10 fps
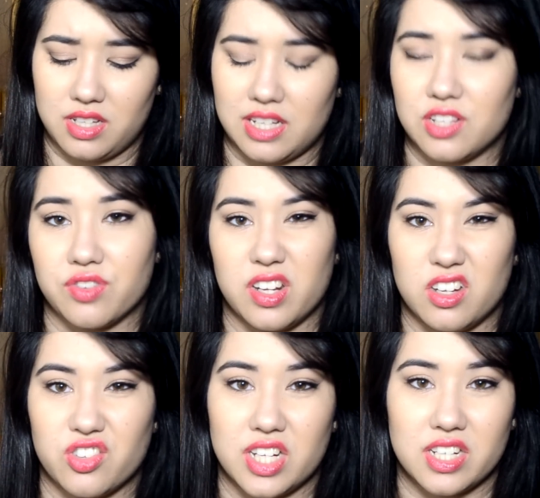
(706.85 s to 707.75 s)
and it's really
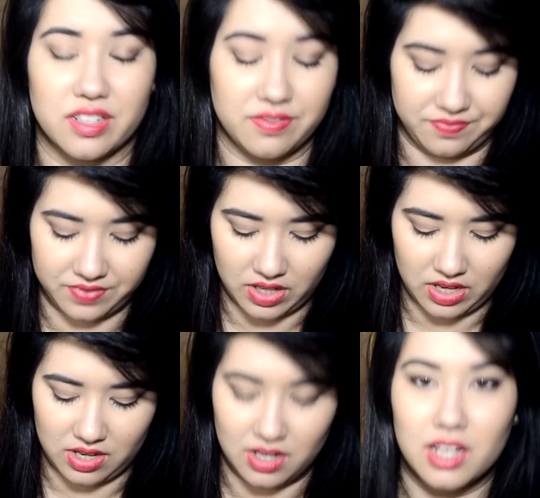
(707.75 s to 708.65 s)
hydrating.
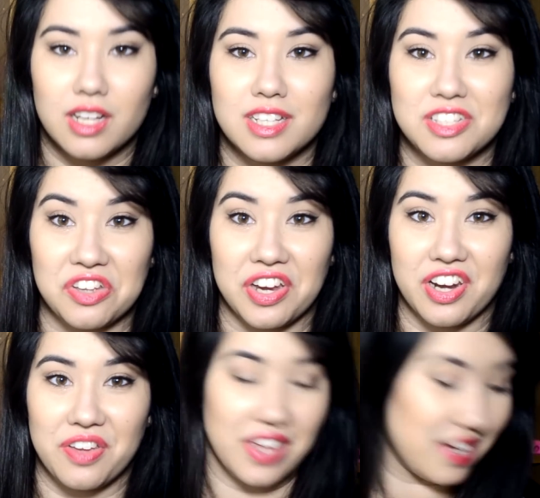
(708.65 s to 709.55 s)
Side
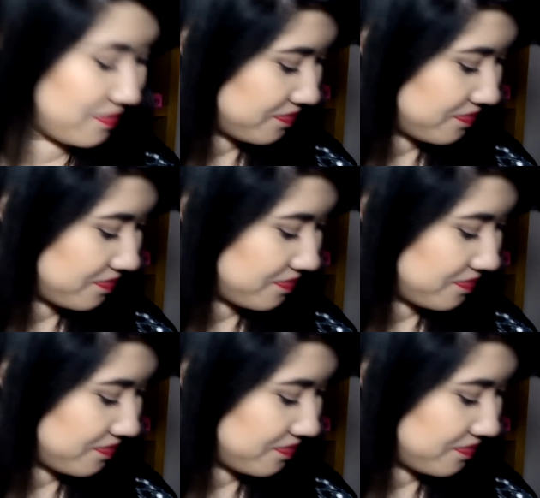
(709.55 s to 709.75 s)
note there.